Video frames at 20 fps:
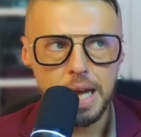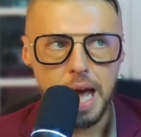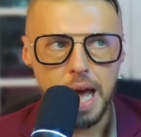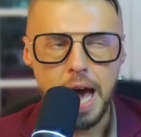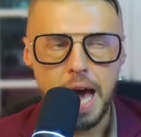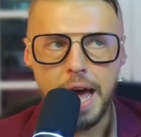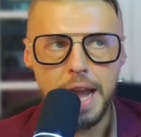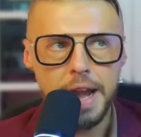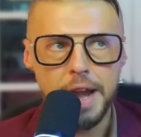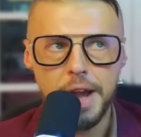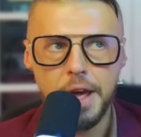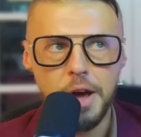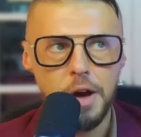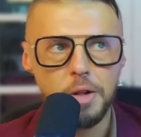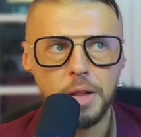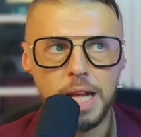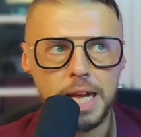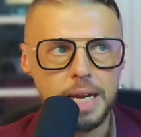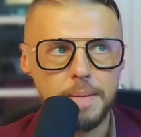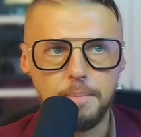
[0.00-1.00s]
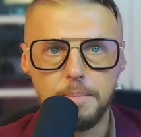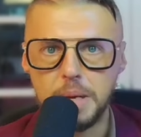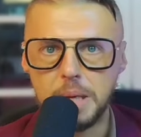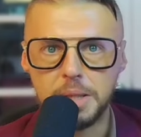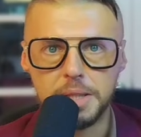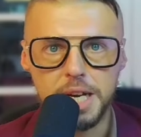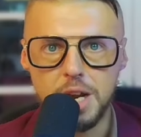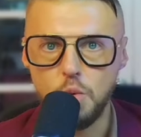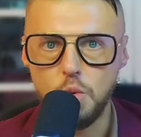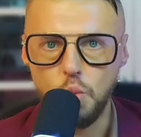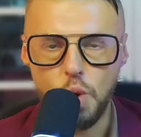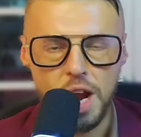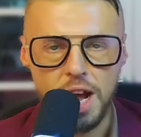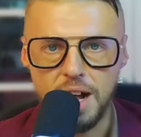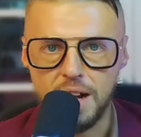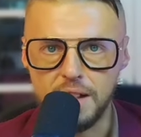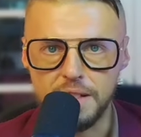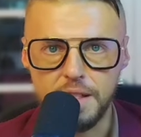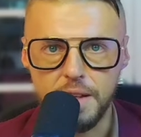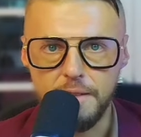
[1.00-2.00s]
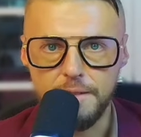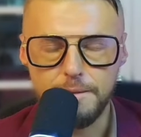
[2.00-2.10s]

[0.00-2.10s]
I don't know, like building wealth